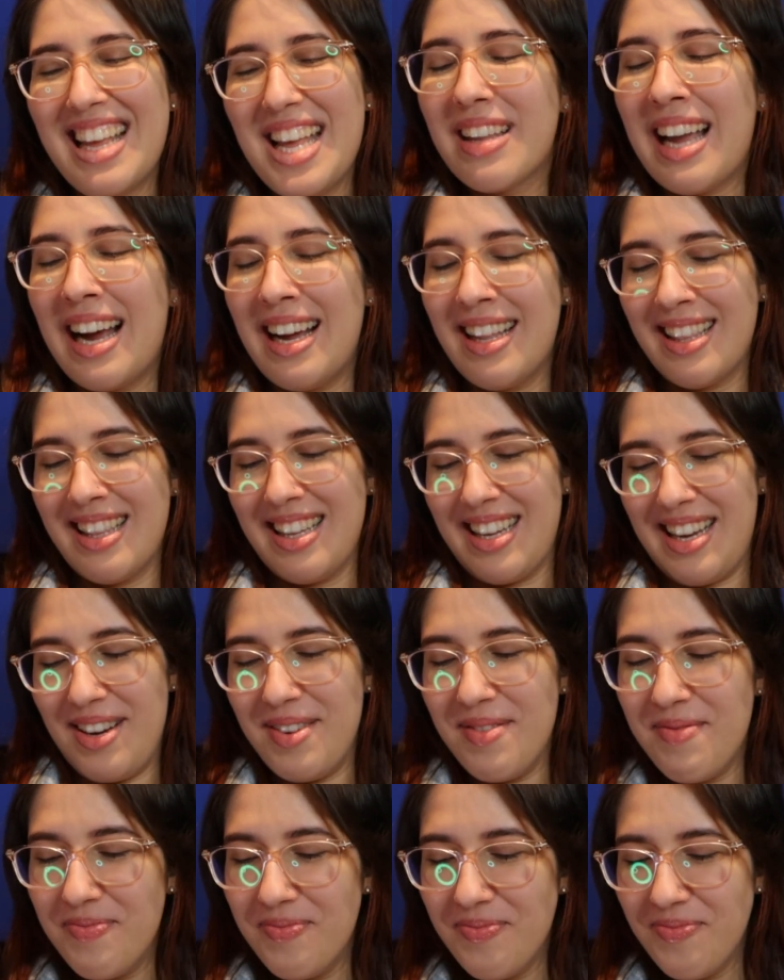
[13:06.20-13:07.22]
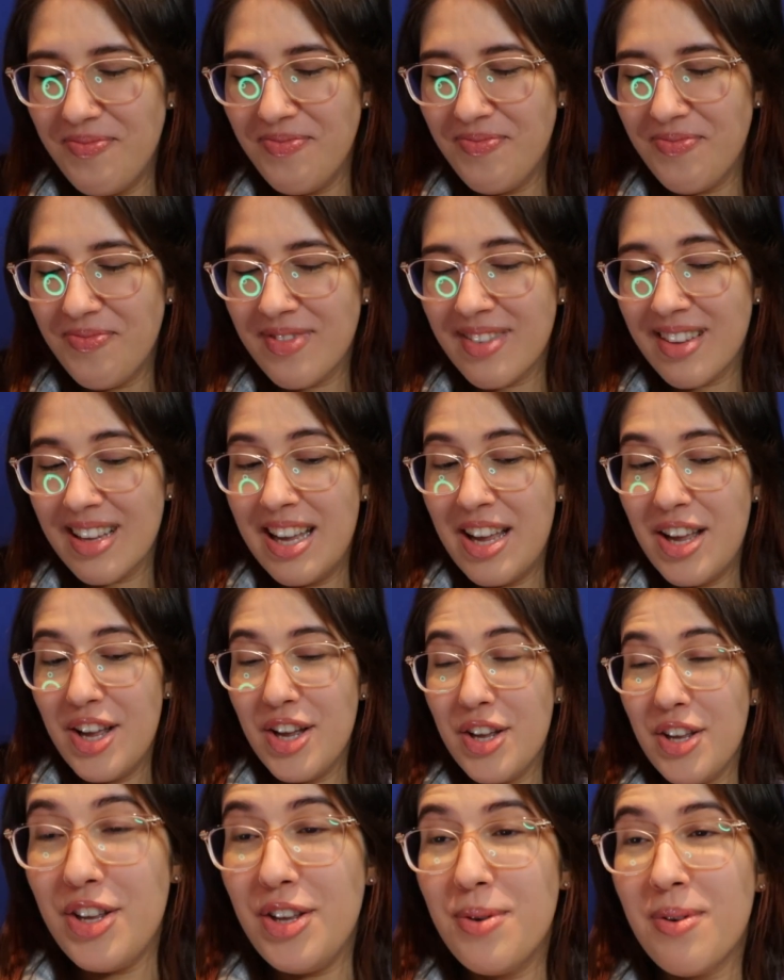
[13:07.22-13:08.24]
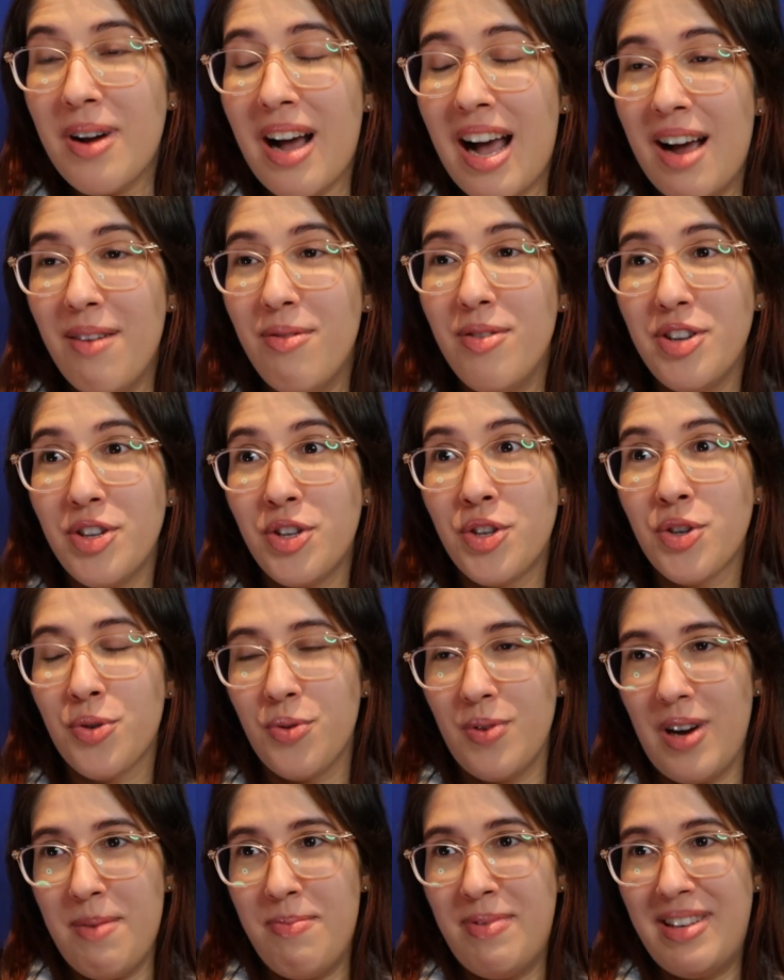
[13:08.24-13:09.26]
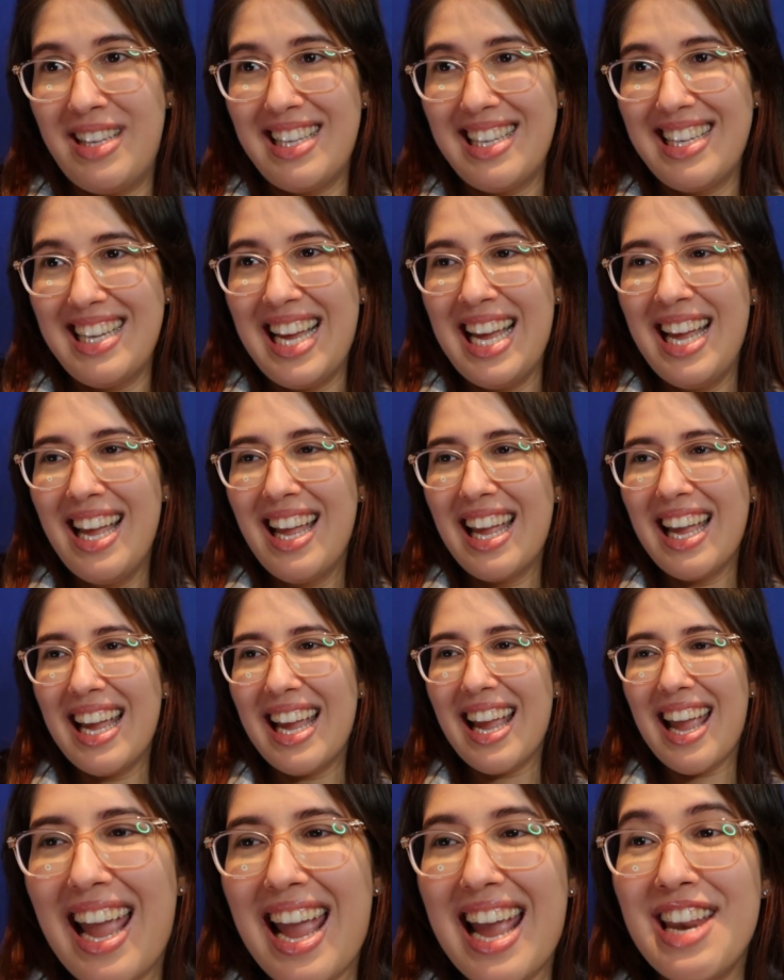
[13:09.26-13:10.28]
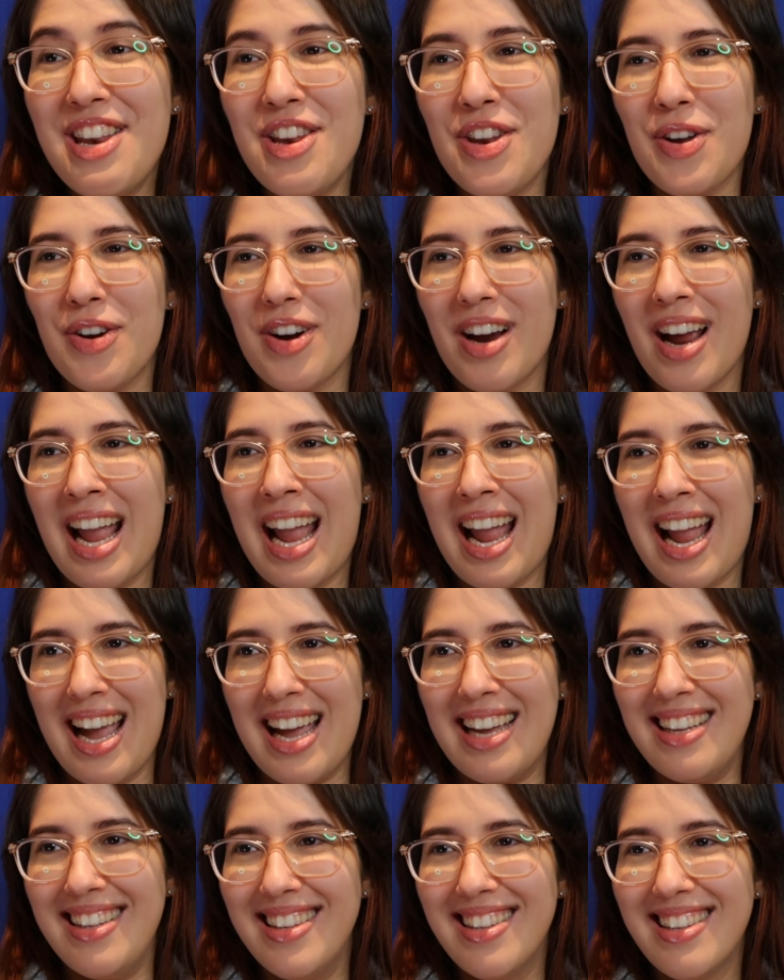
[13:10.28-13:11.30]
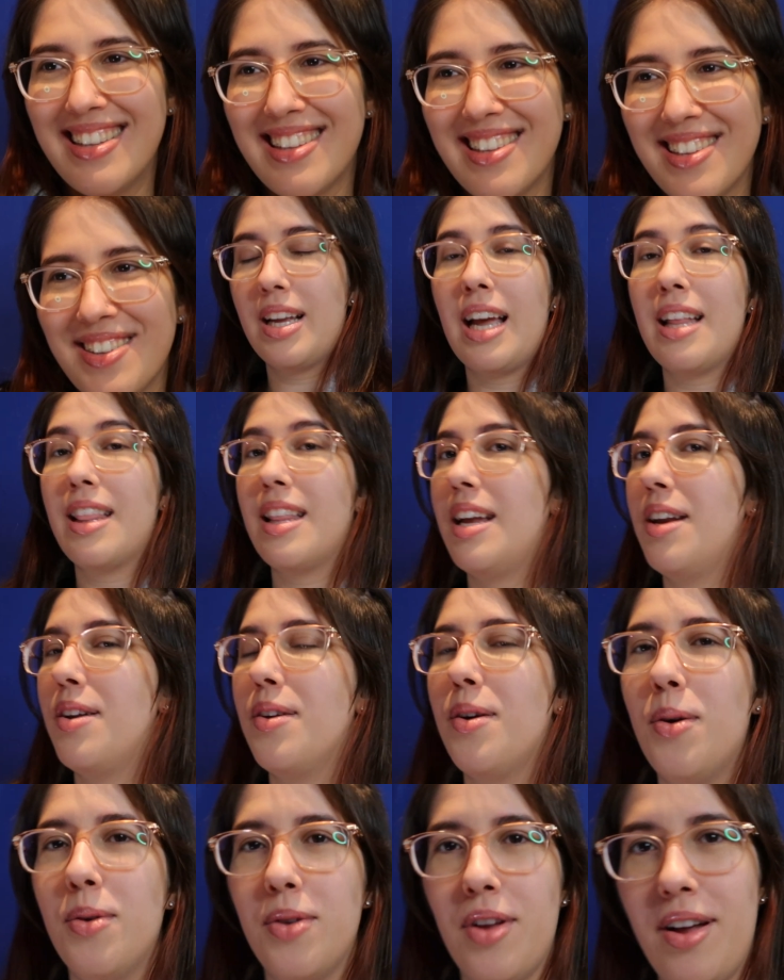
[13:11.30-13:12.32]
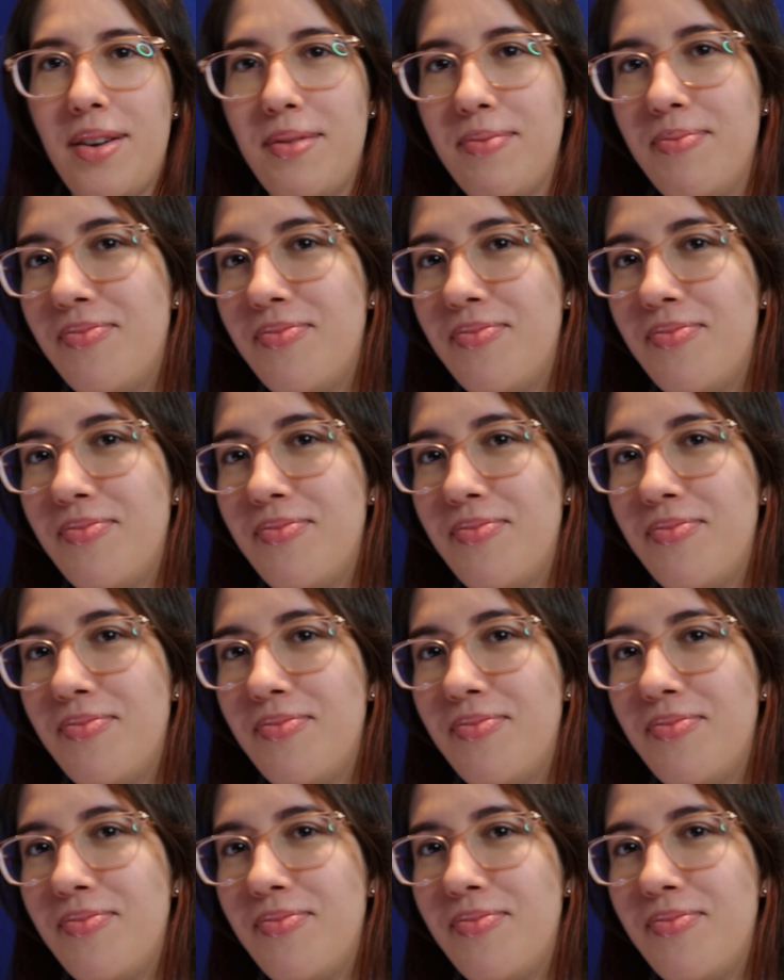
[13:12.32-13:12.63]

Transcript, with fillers: Kathleen? I'm so sorry. You have the script in your hands. Kathleen, hold on.